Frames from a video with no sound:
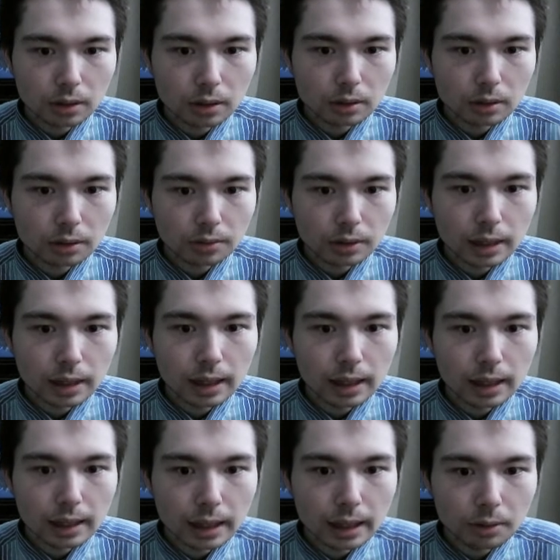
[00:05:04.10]
nothing,
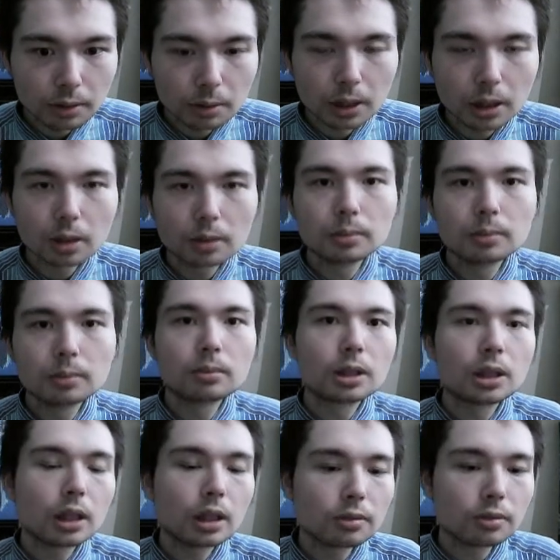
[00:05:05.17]
and now here we go.
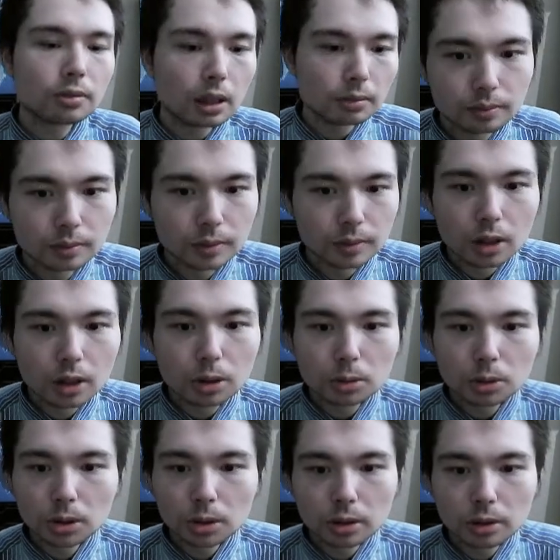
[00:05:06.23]
King a5. Cool
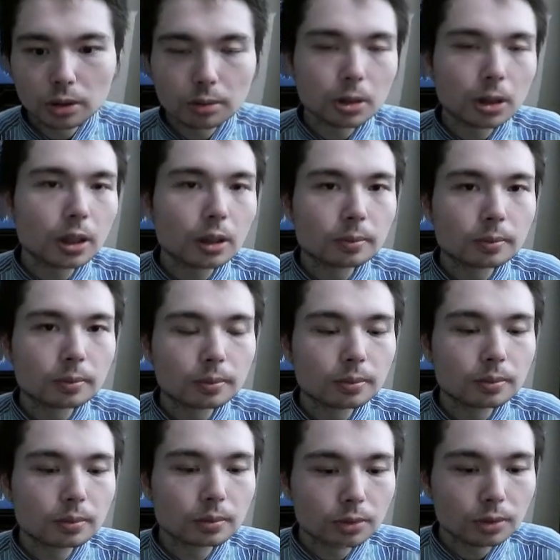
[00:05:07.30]
journey from the king.
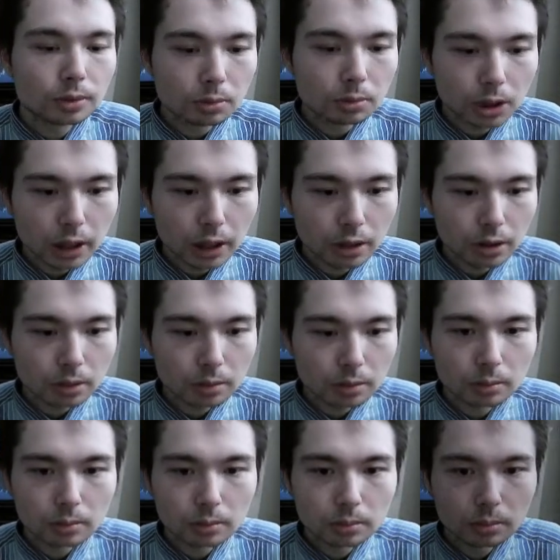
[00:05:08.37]
From g8
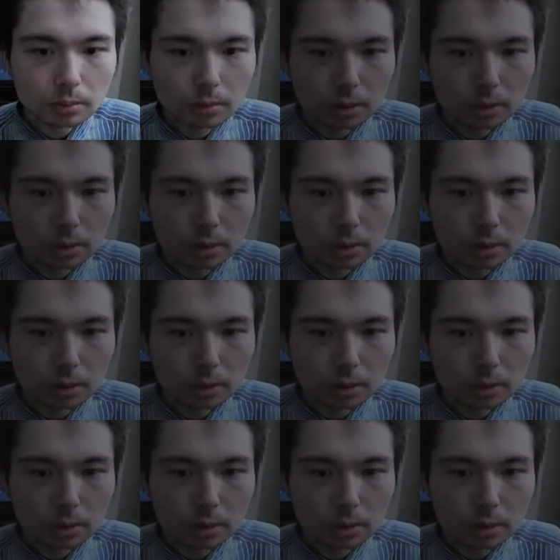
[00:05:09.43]
to